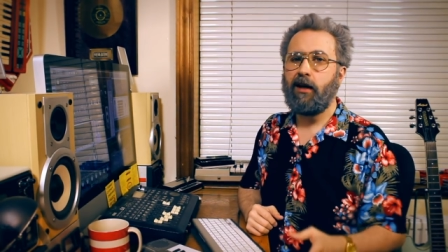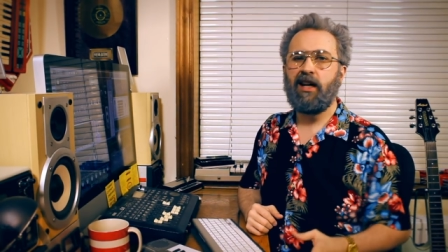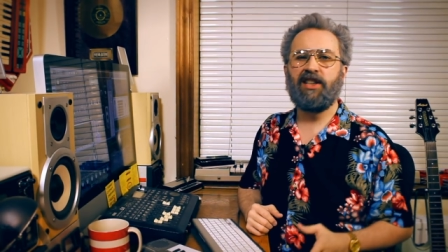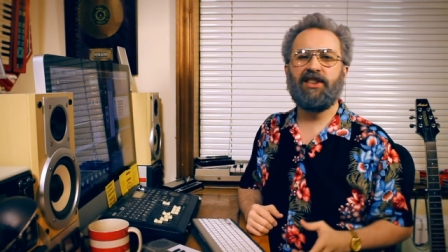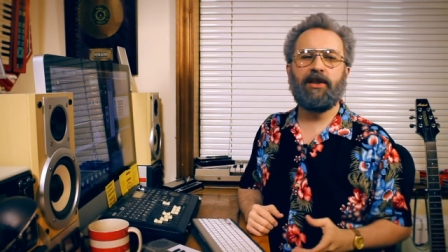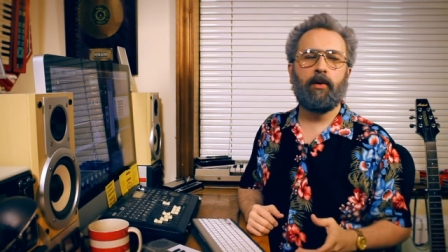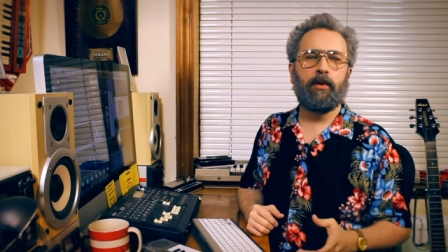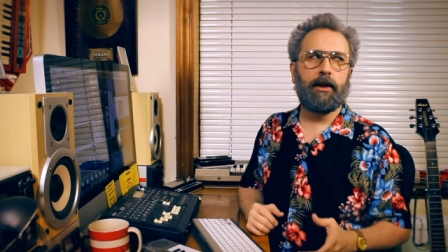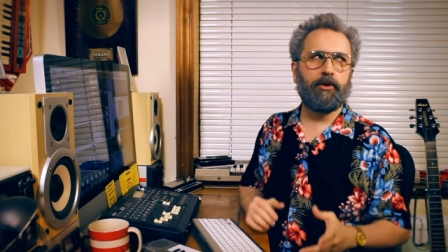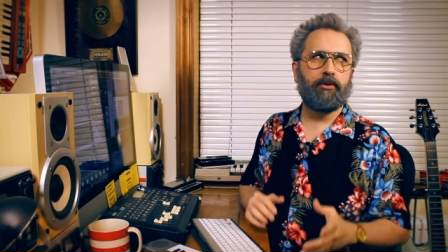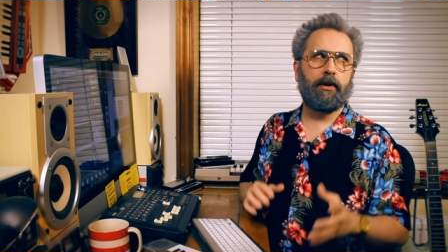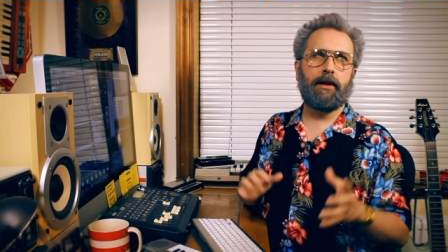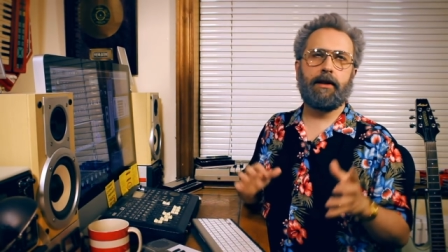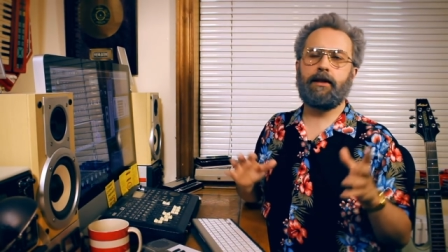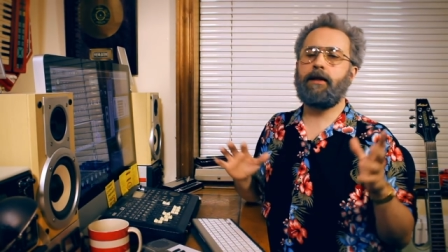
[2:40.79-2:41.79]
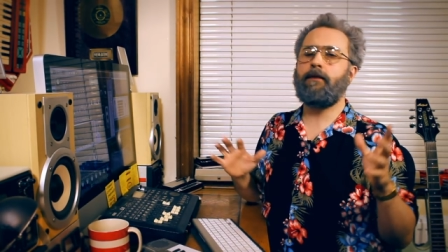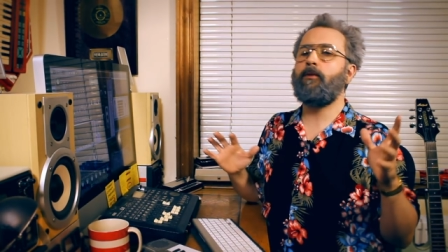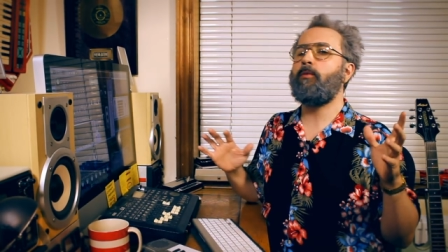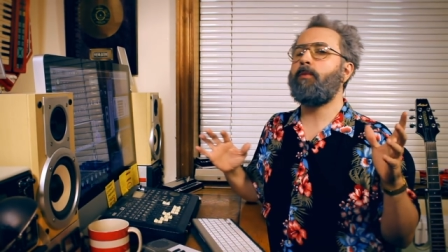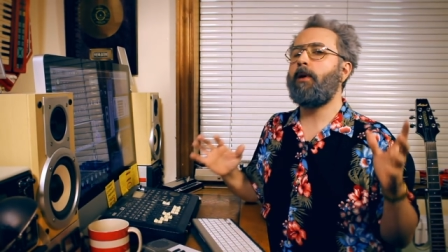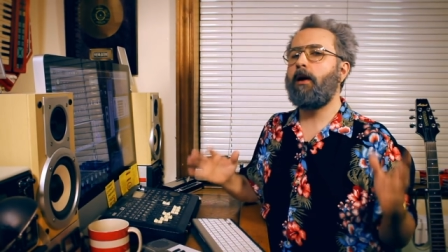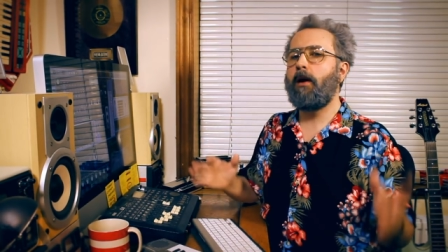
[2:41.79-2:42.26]
are still literally
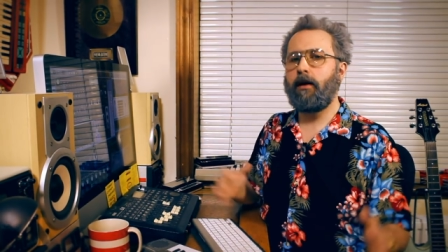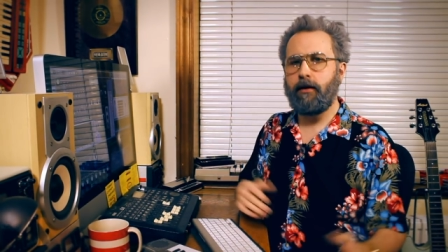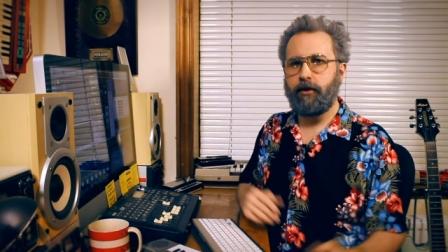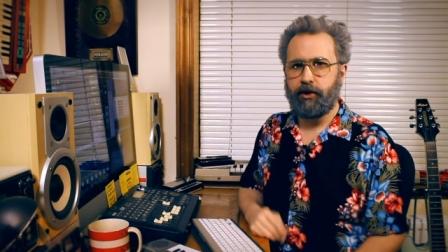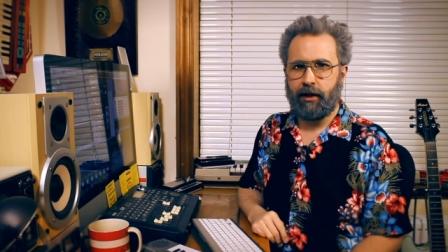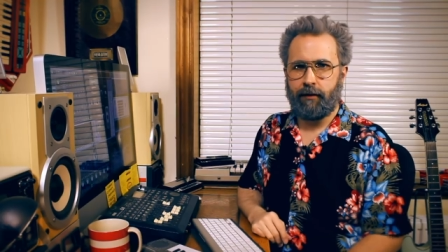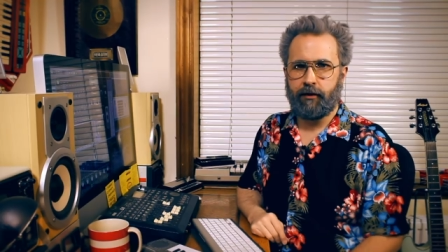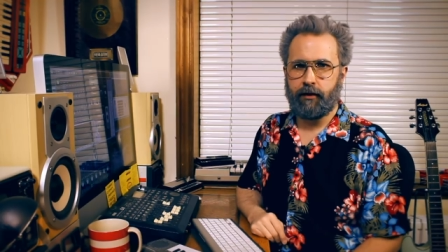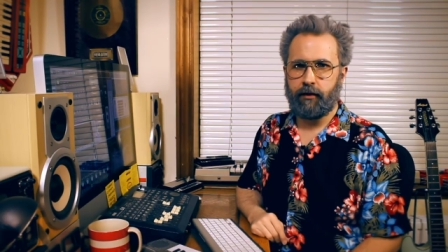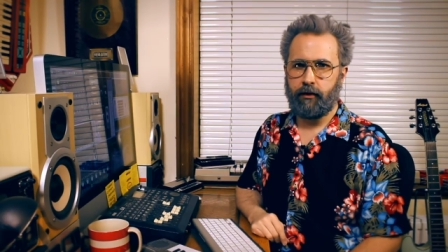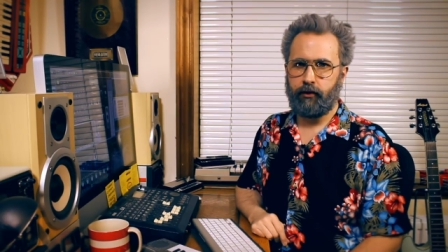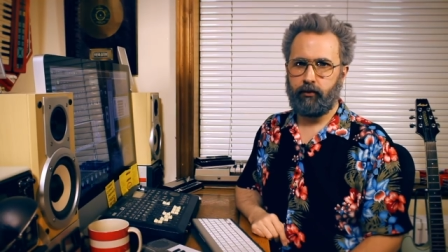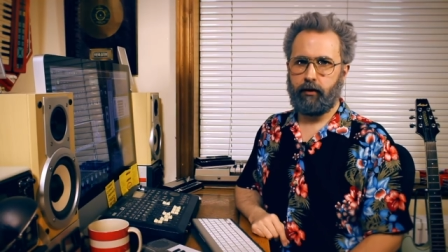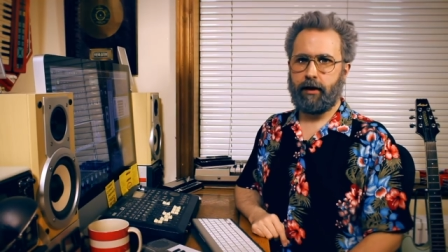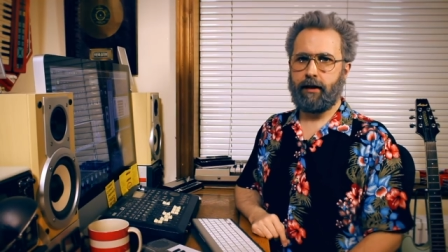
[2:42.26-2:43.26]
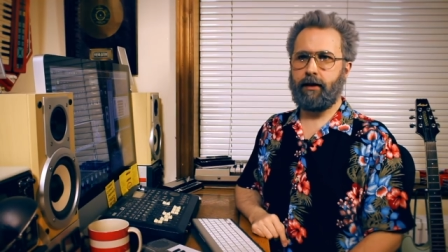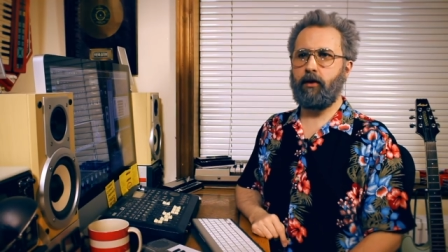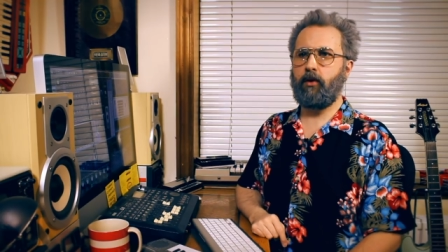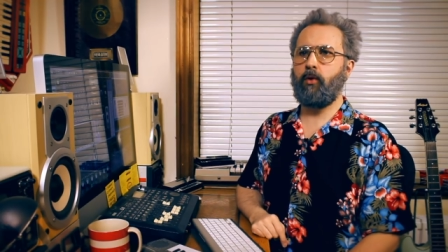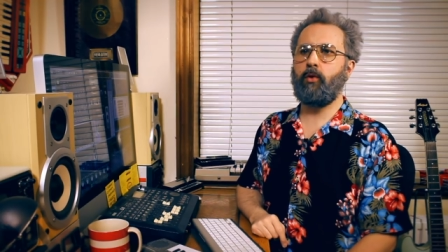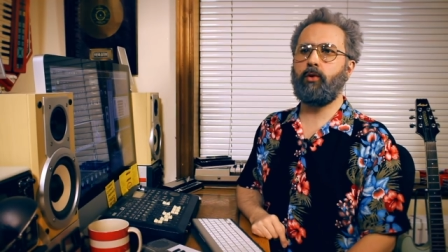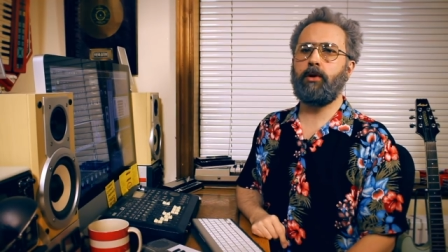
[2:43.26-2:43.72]
civil partnerships to the dreaded
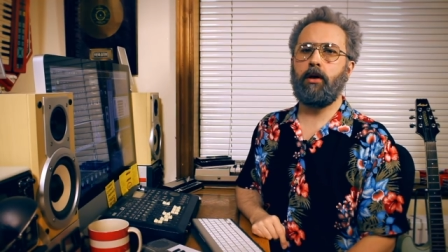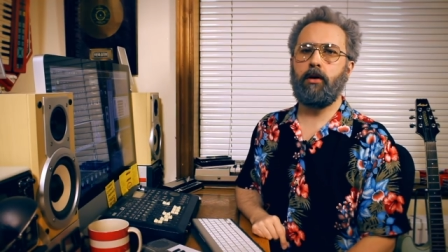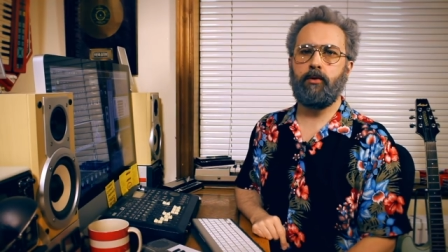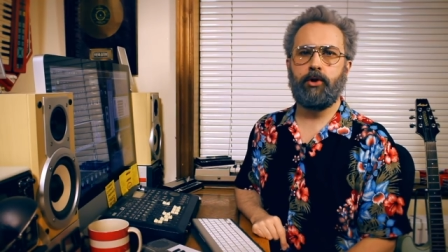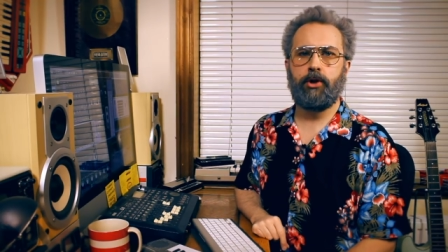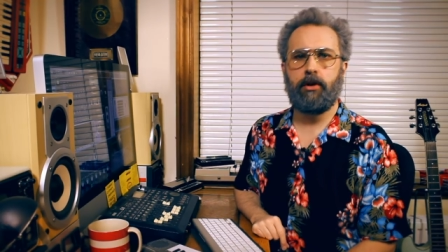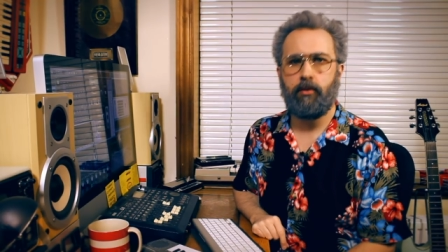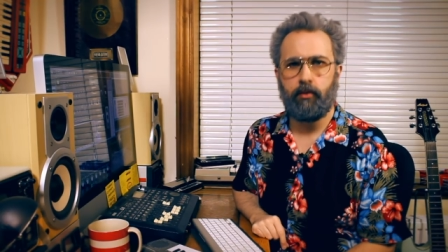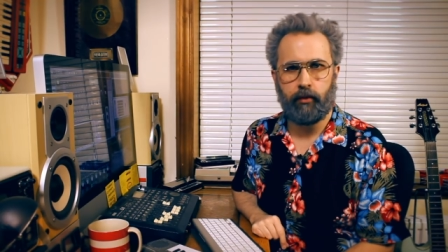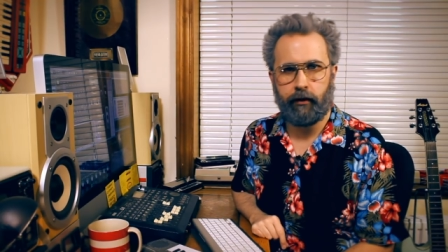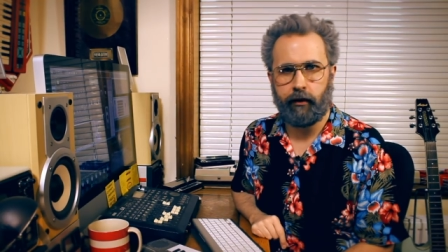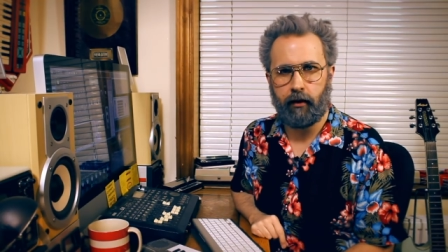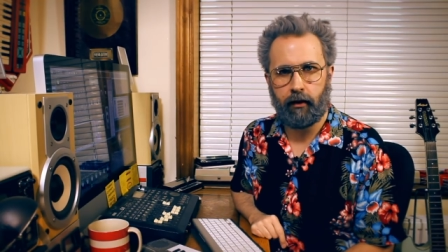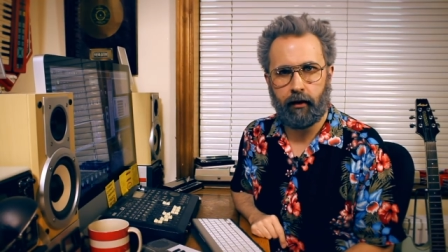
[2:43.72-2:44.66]
auto-tune.